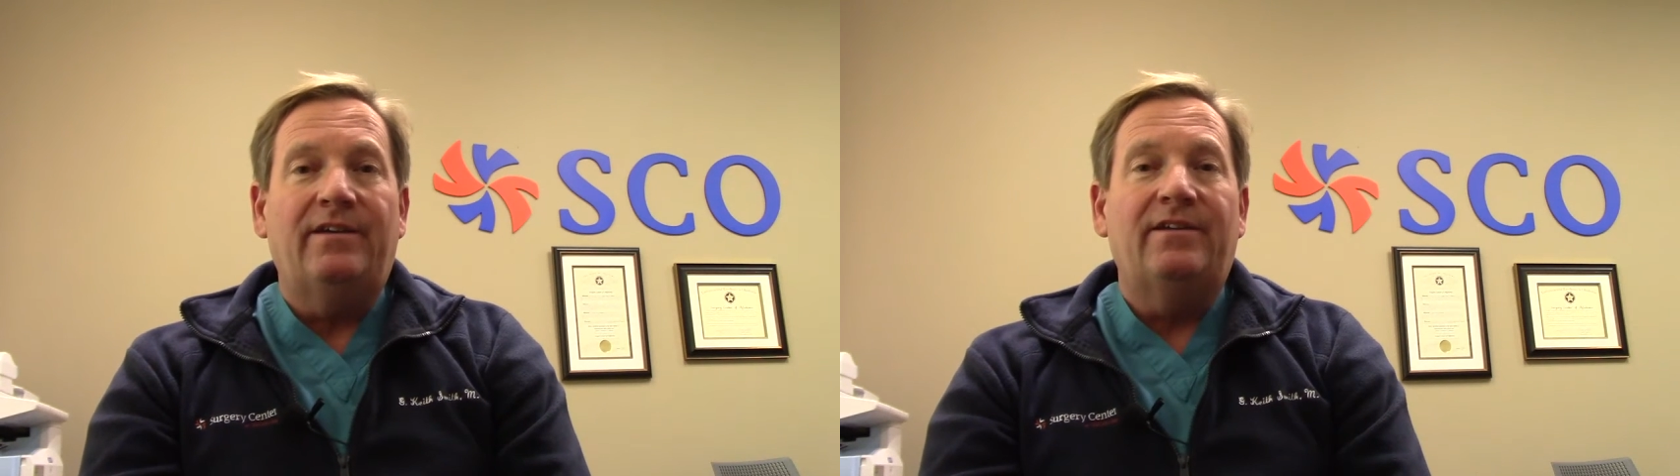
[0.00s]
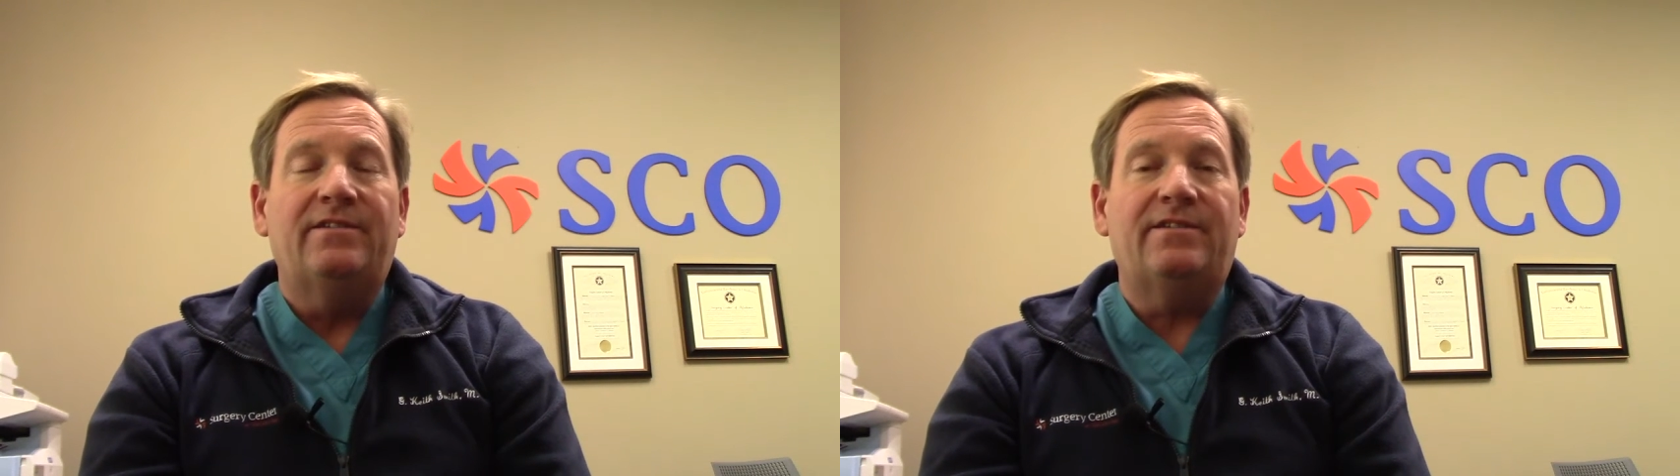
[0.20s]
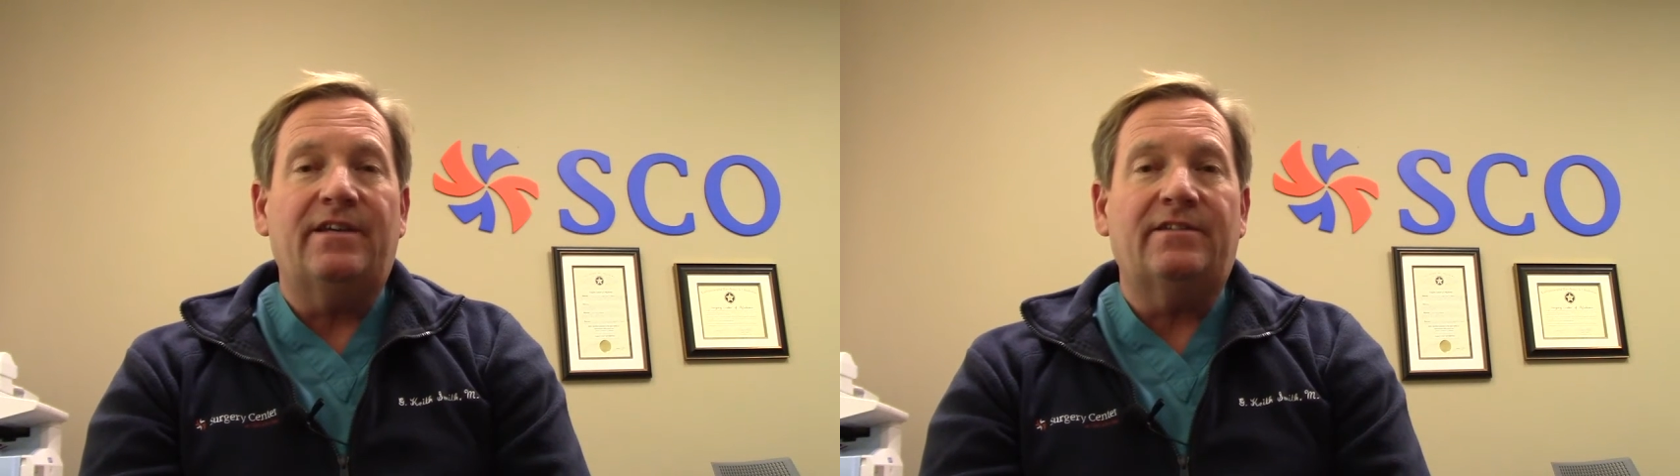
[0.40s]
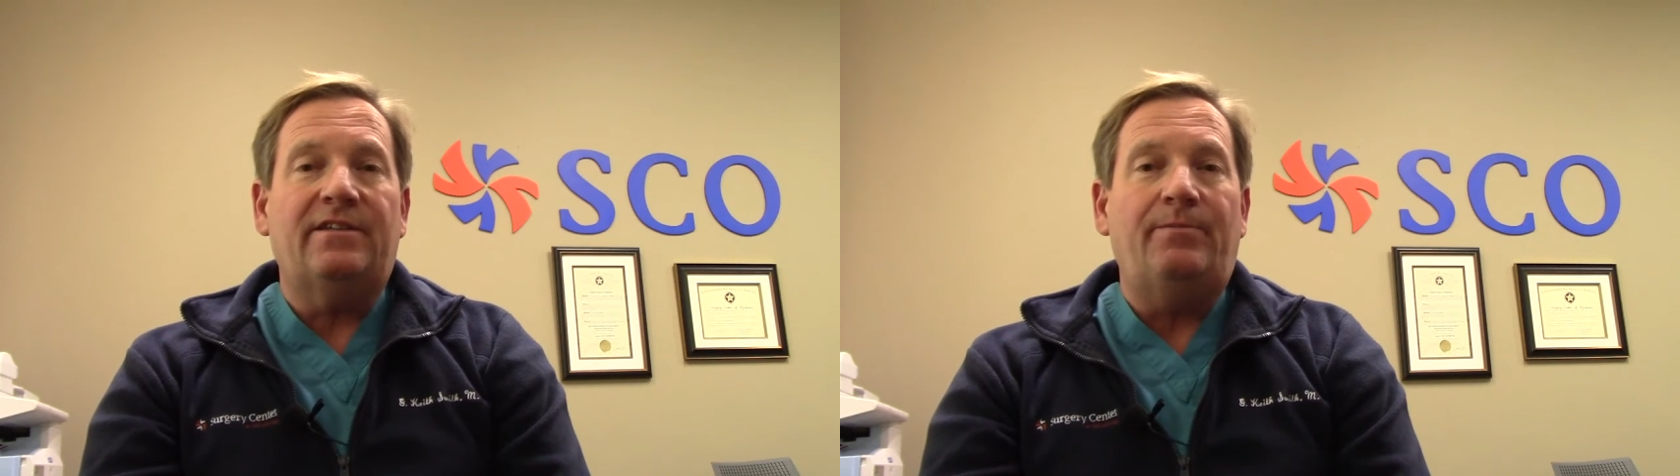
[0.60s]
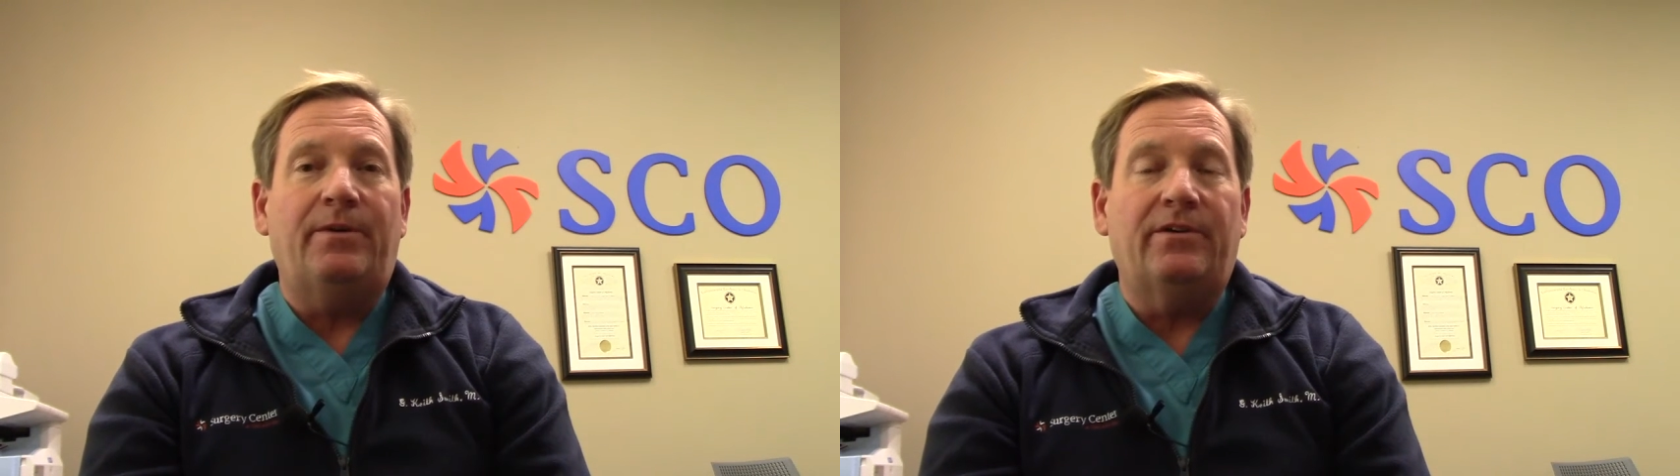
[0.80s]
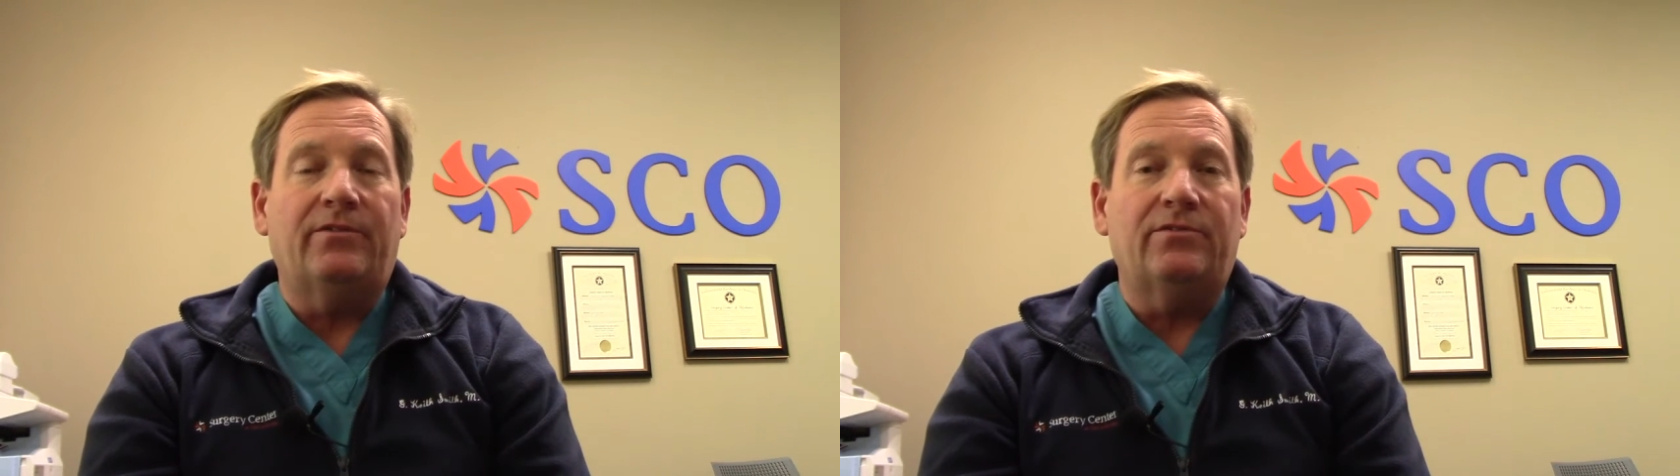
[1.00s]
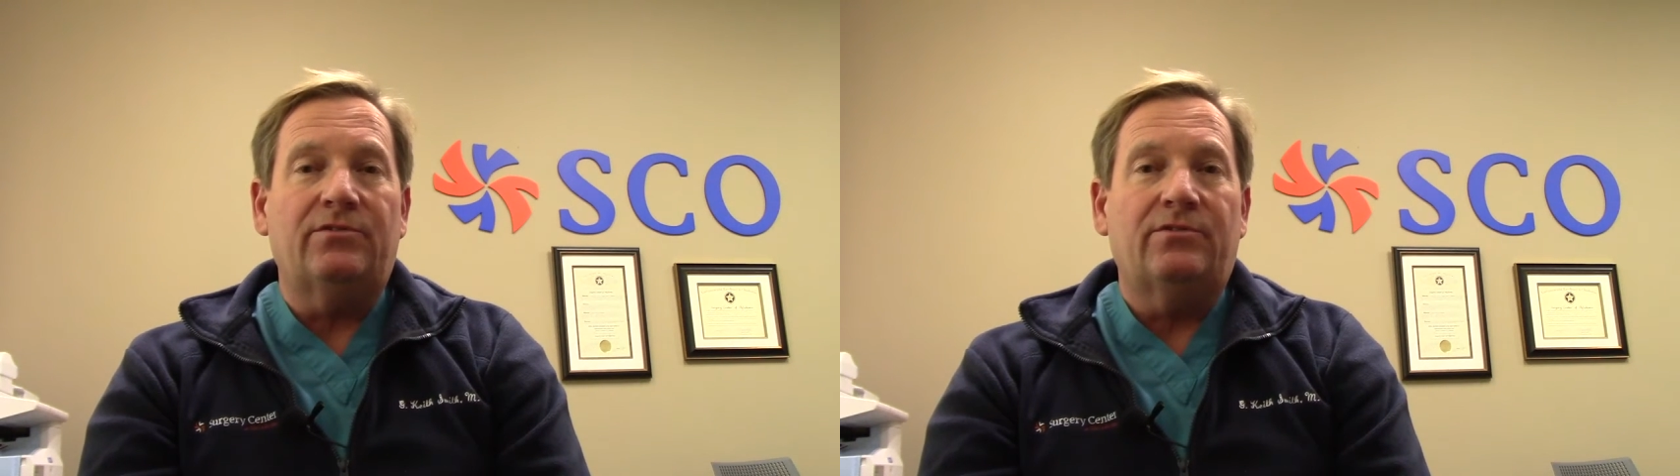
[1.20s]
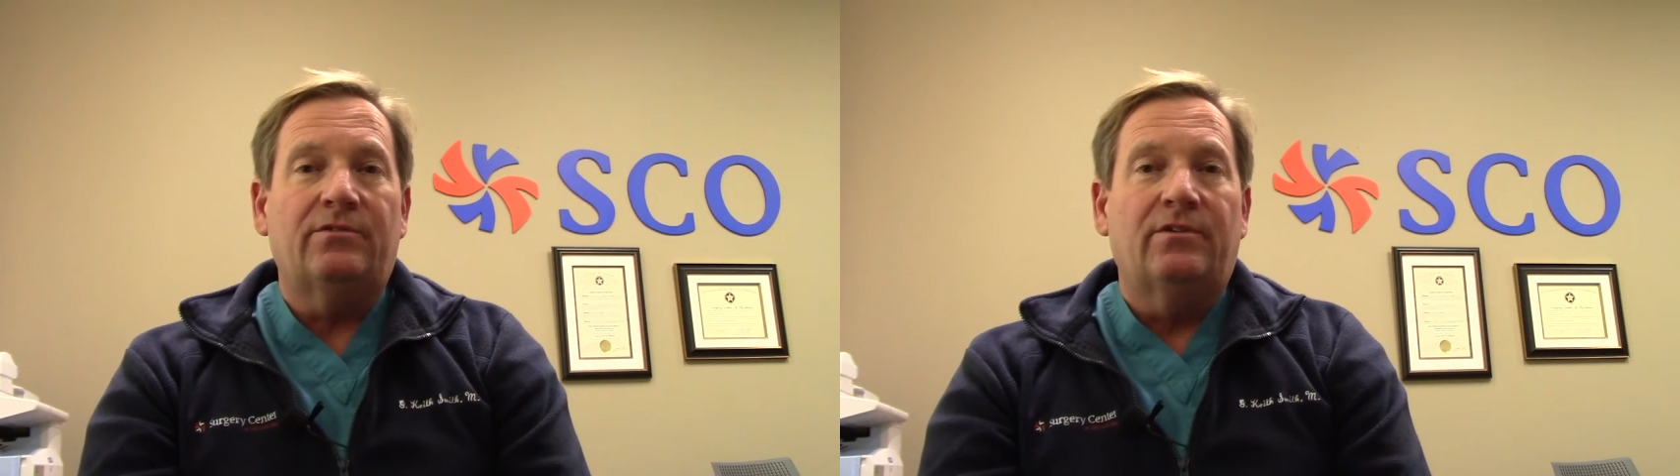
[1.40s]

60 pills,